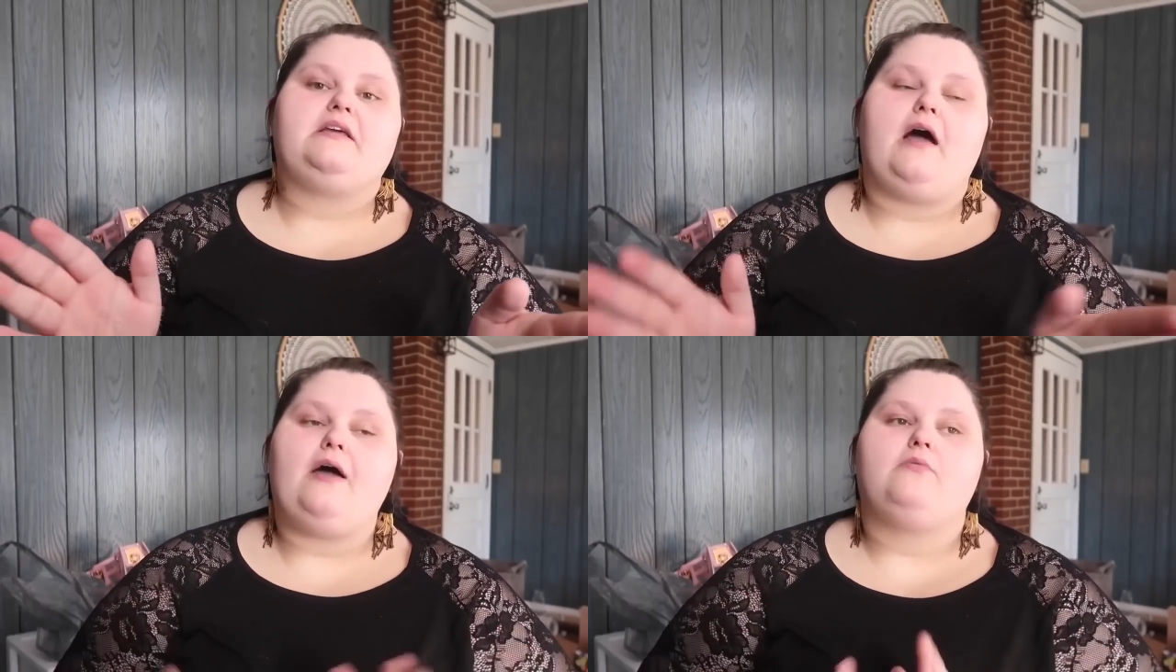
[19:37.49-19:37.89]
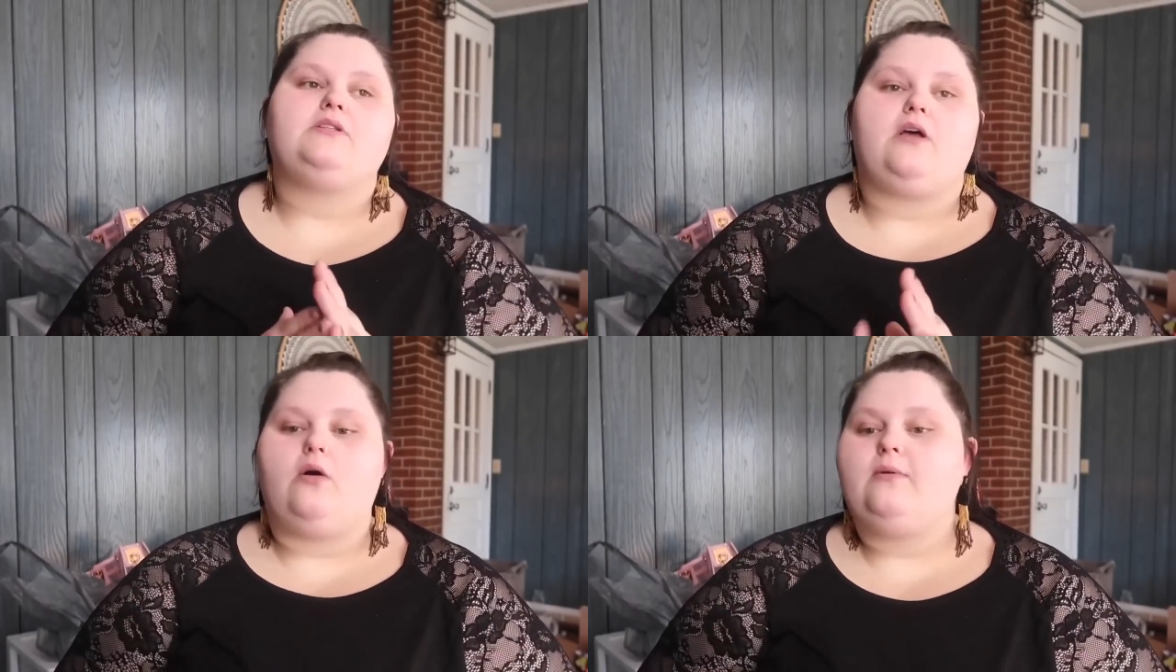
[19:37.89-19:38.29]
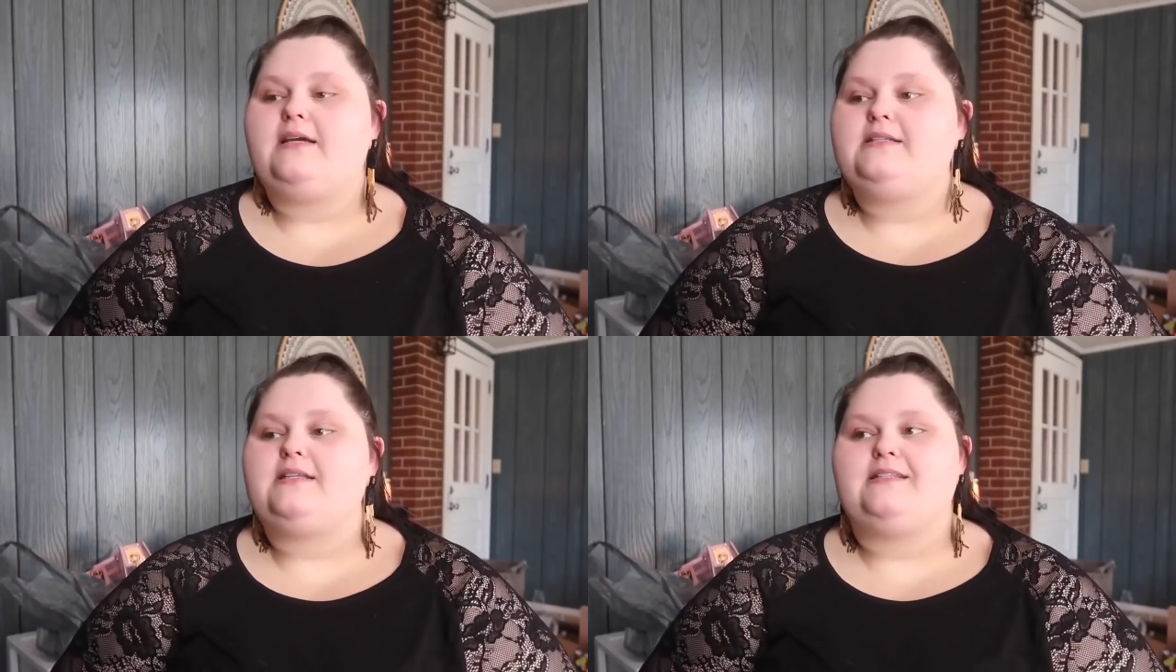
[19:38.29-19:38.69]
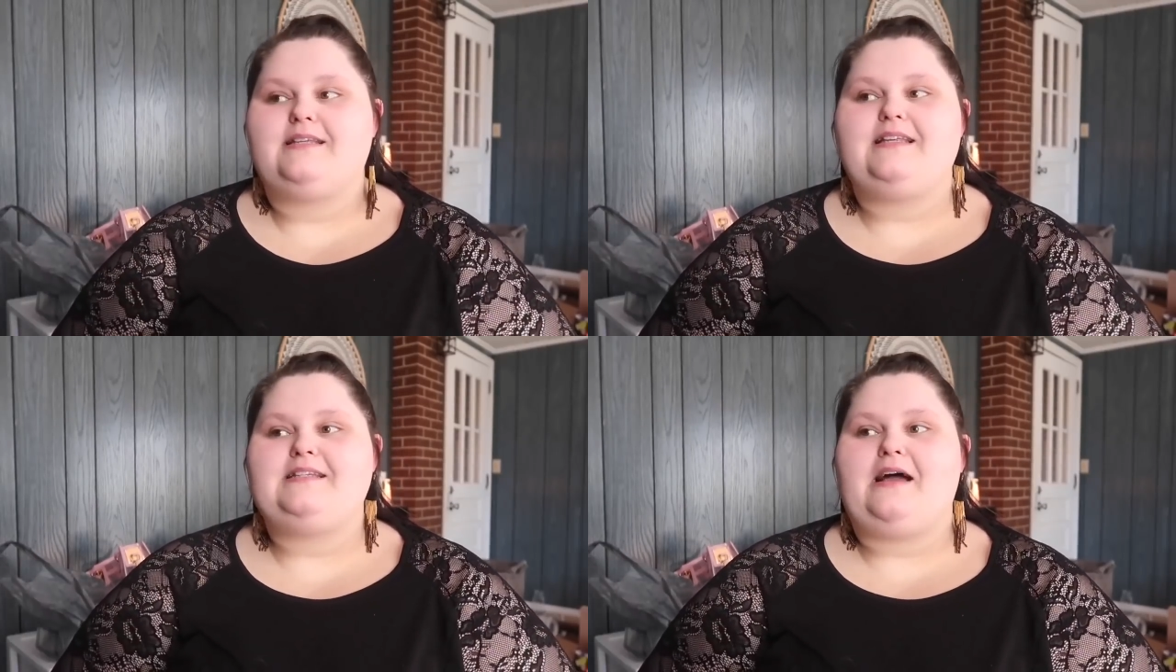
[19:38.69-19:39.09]
I was always
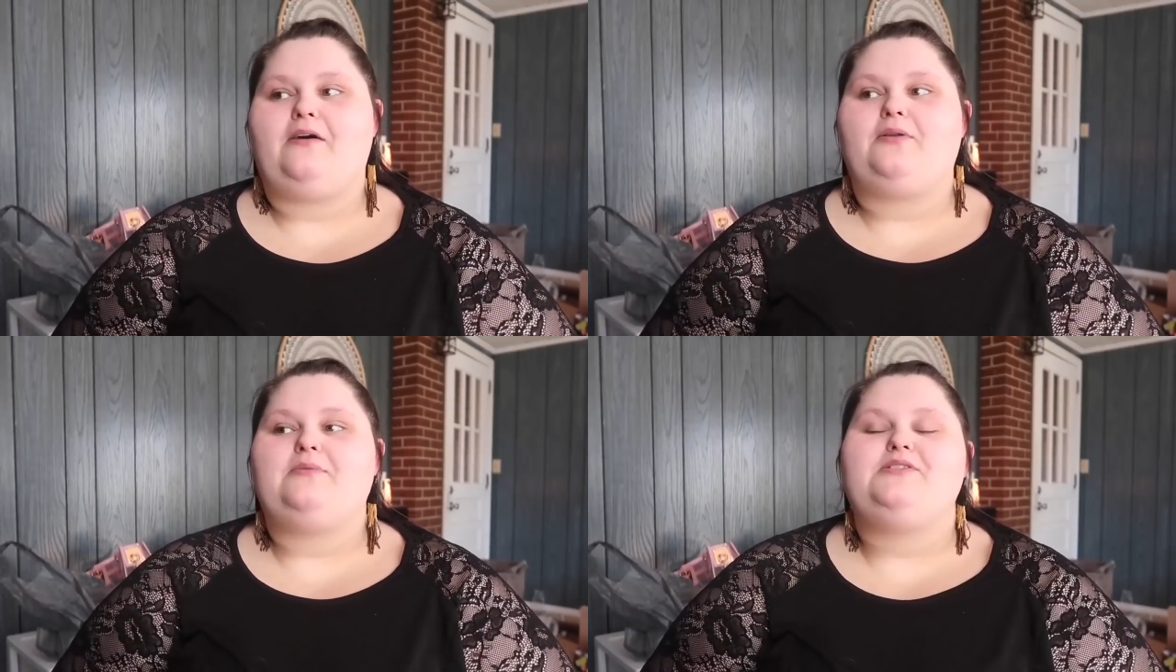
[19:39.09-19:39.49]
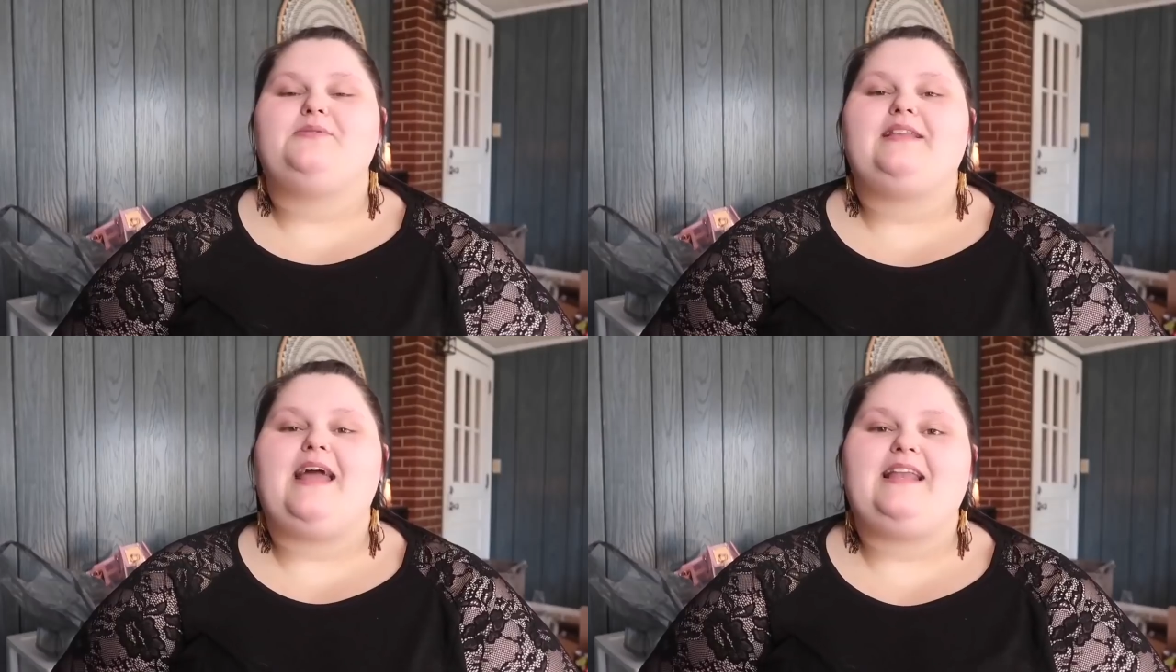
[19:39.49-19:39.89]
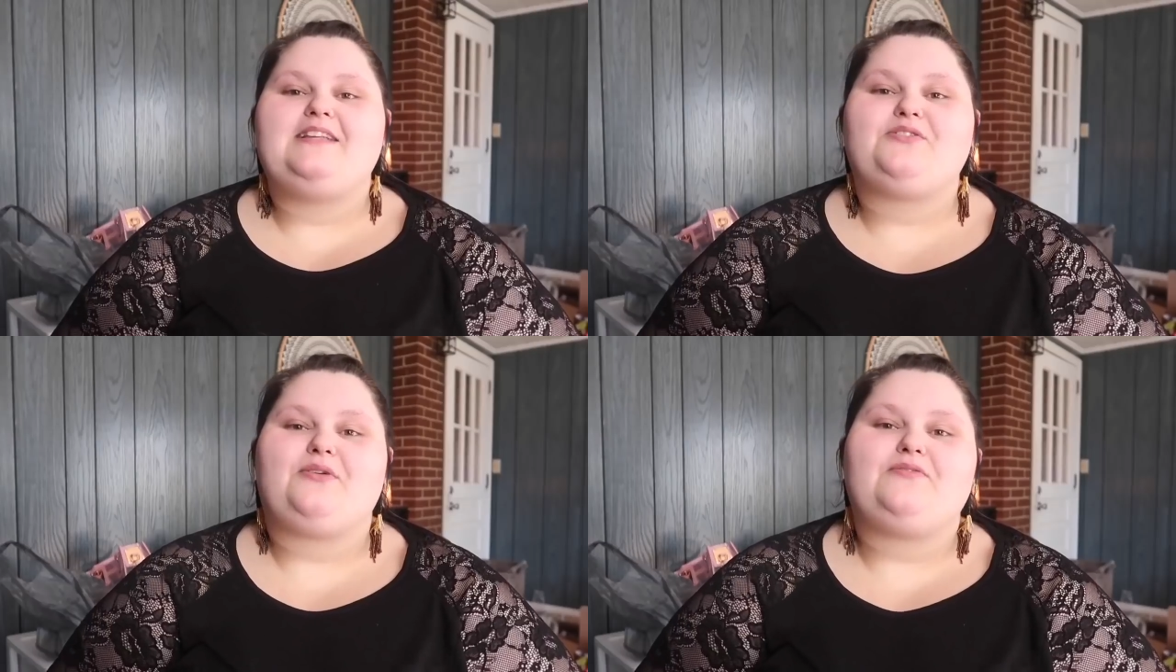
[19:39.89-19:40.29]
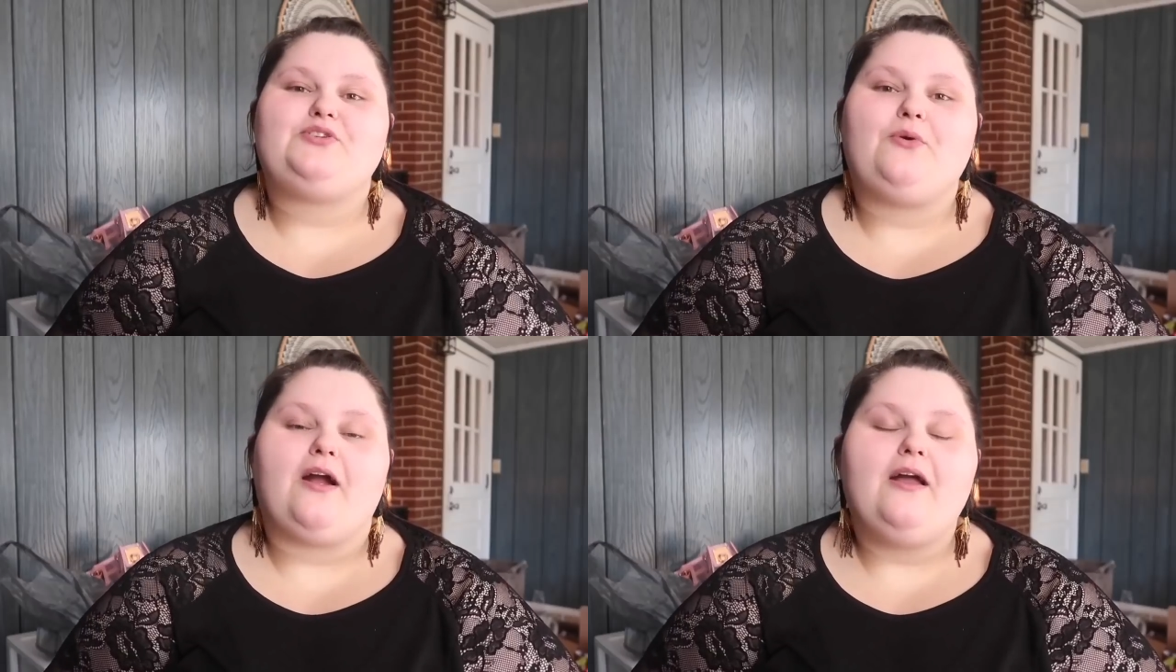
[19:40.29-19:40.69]
sitting down when doing any sort of
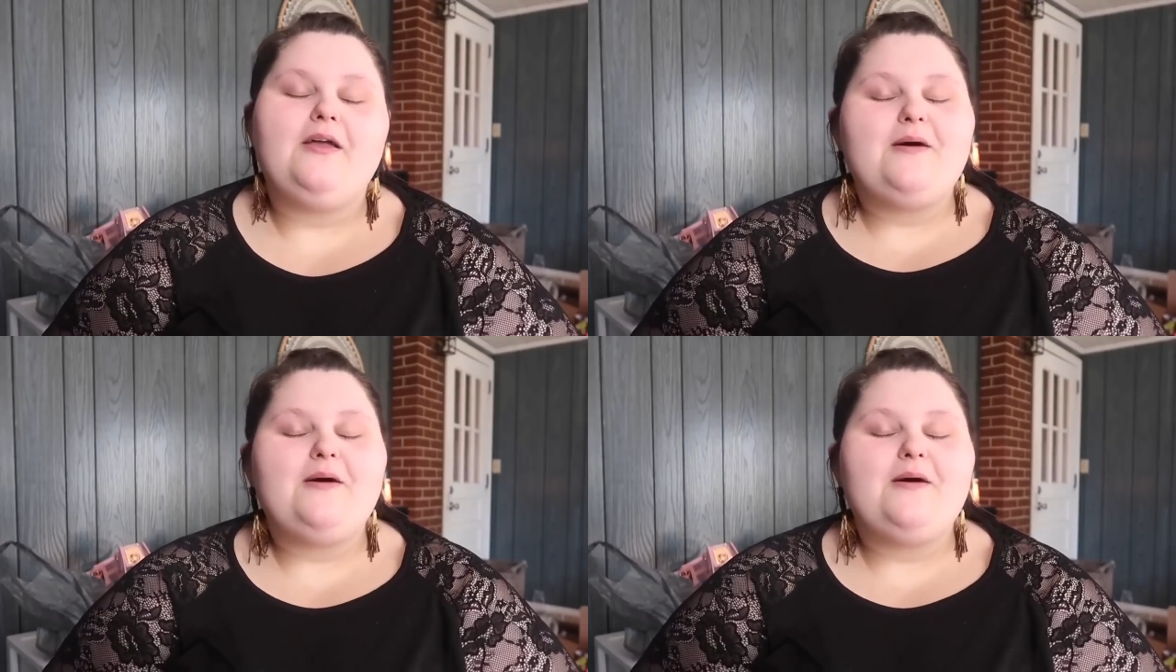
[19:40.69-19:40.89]
chore.